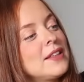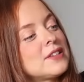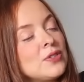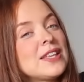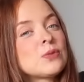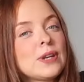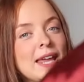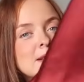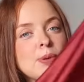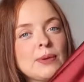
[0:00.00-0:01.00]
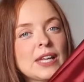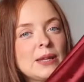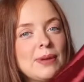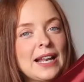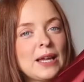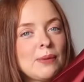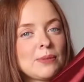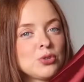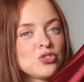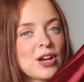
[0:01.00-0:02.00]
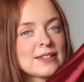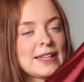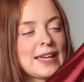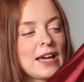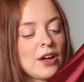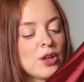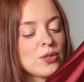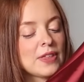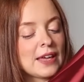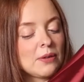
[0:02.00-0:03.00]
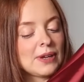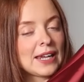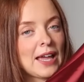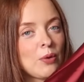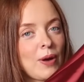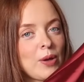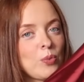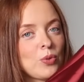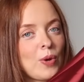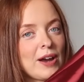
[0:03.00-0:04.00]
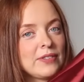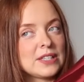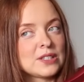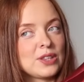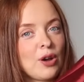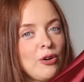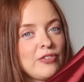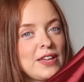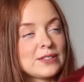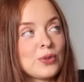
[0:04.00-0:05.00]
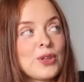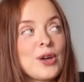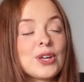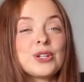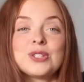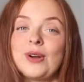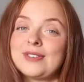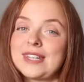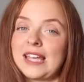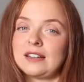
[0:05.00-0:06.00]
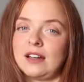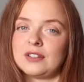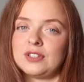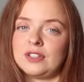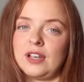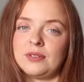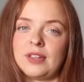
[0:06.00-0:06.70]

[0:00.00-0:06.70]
So this one is probably going to be a little bit more dressy. I don't think I'm going to get away with wearing this to the office, although you could do it on date night, couldn't you?